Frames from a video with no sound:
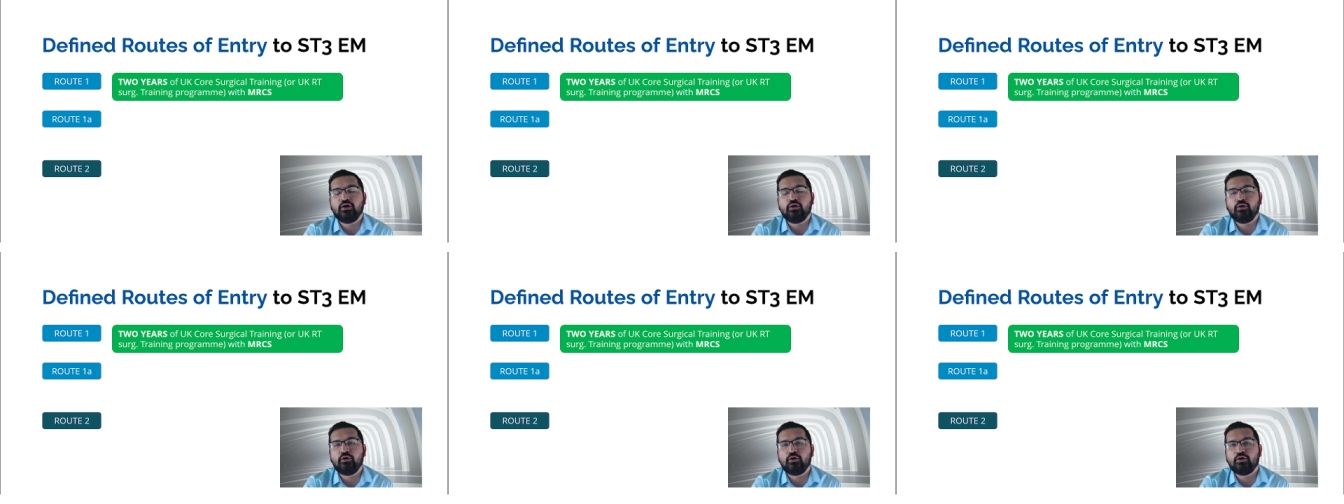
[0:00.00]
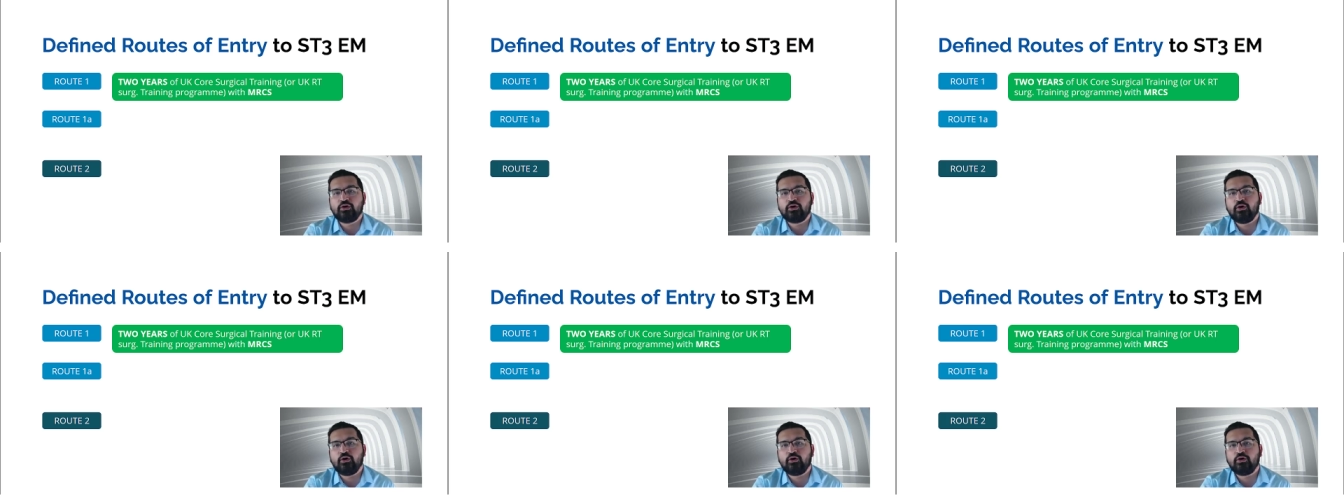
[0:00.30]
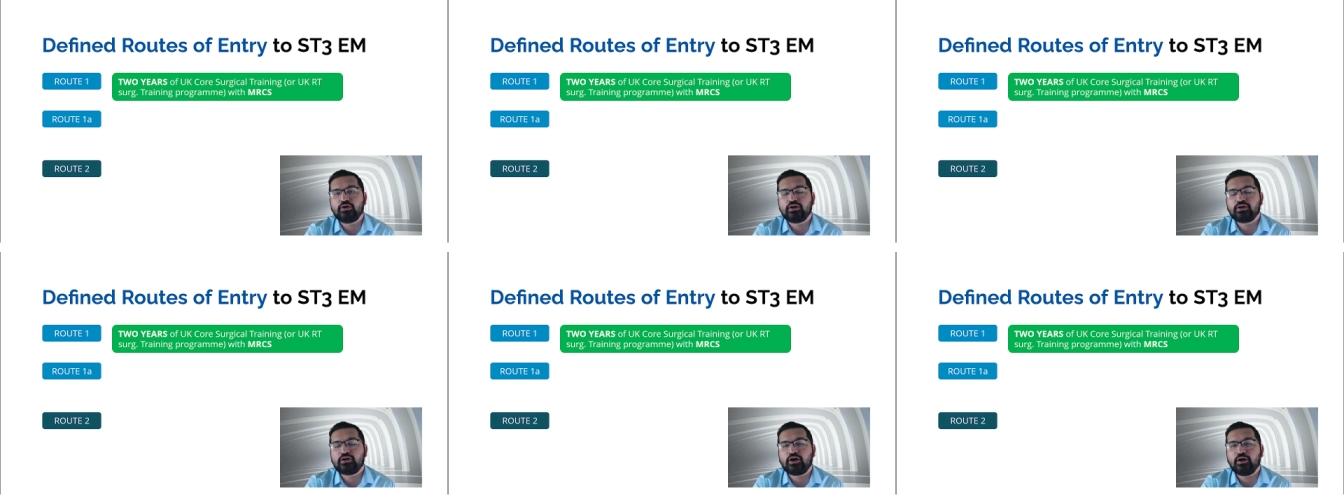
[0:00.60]
or
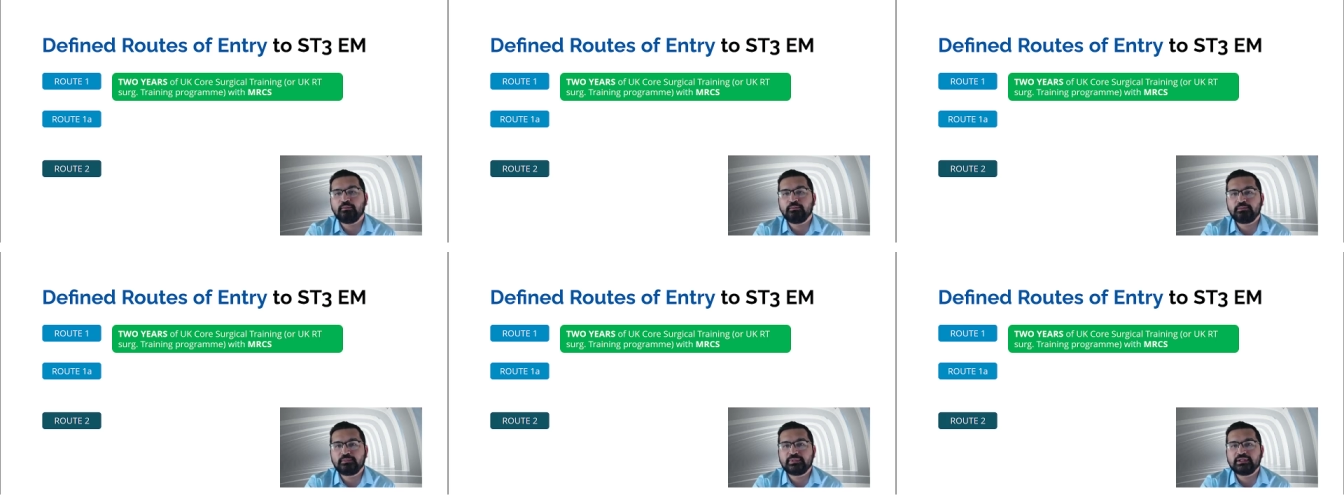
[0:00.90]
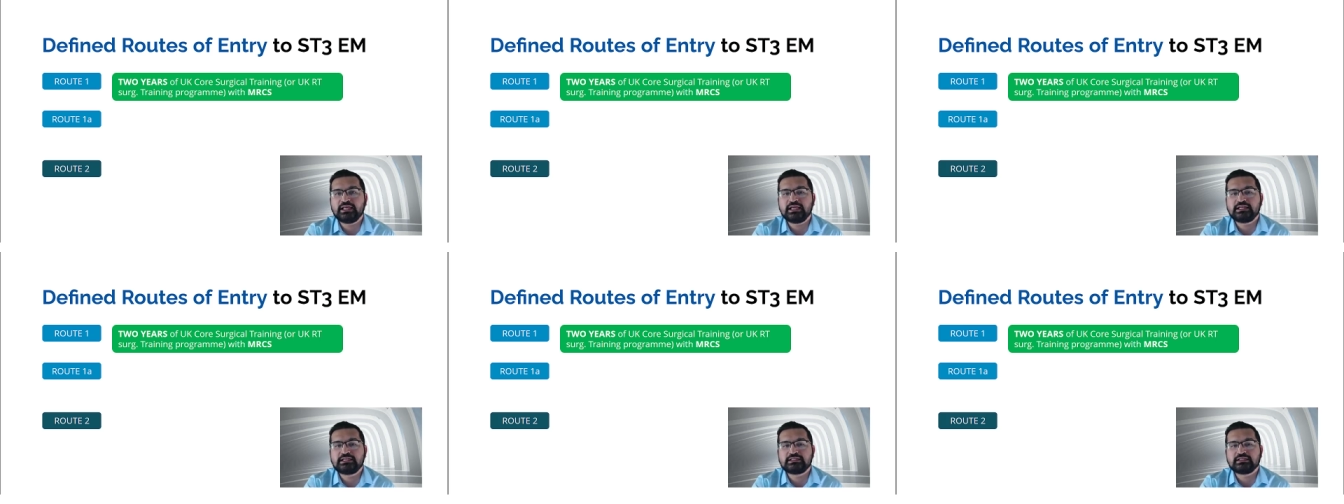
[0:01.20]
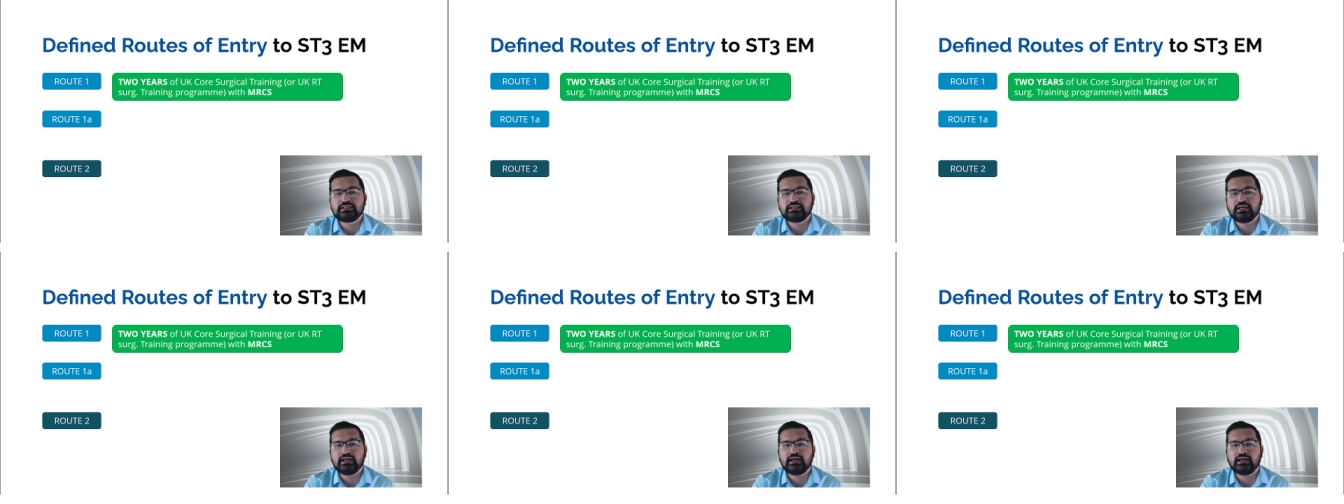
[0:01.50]
or complete
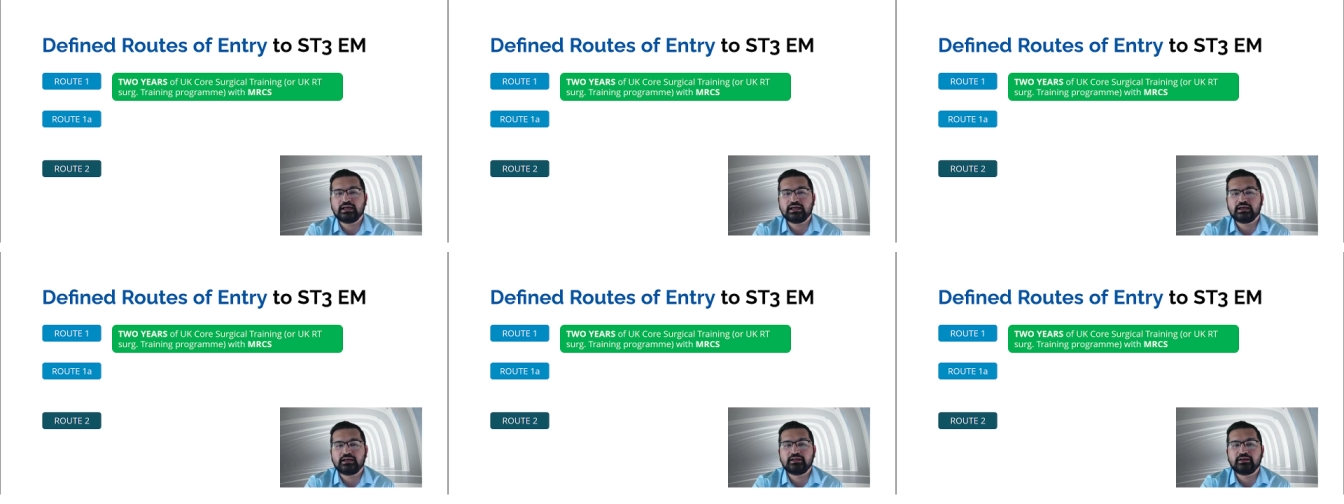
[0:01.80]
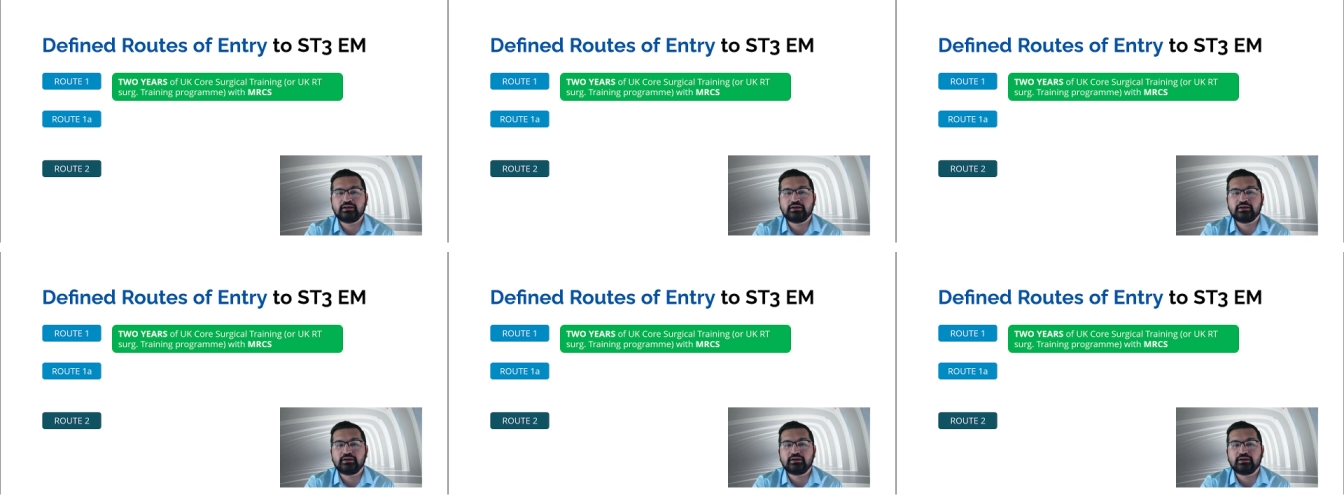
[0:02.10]
uh,